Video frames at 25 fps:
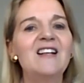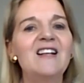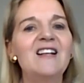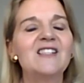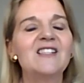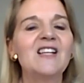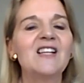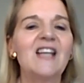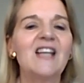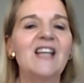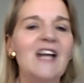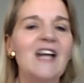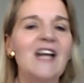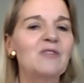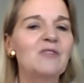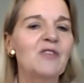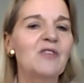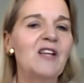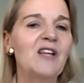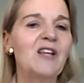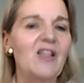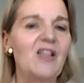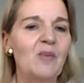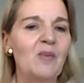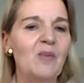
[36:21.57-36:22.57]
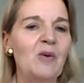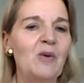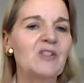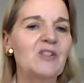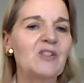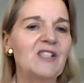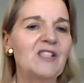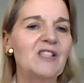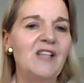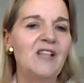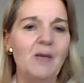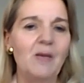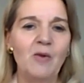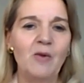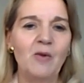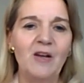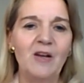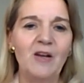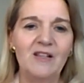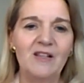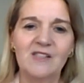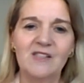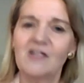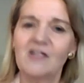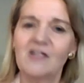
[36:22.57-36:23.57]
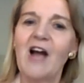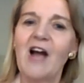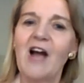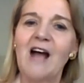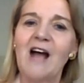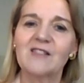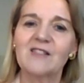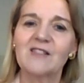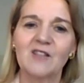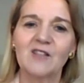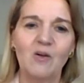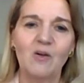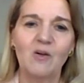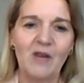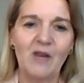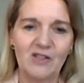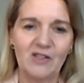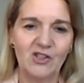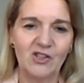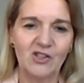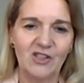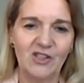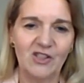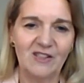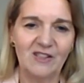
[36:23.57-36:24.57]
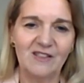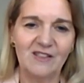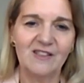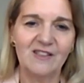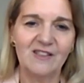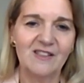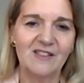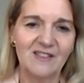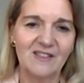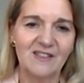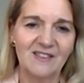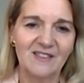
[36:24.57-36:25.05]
to connect with another person, Deborah, is to ask questions.